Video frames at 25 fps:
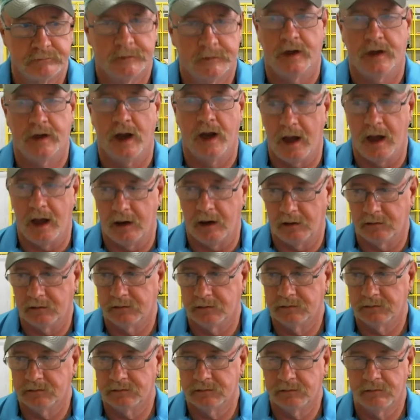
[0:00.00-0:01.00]
today,
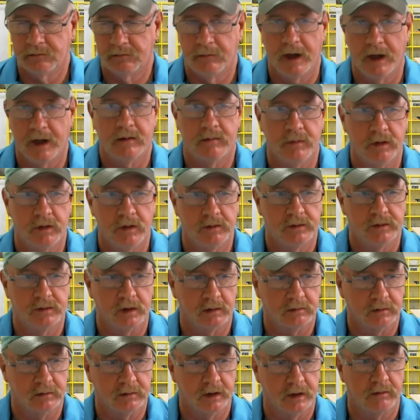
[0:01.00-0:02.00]
make
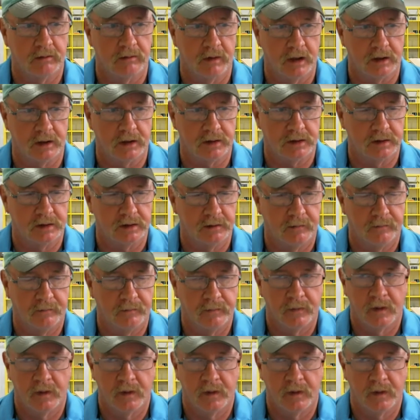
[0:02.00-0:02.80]
music, get rich,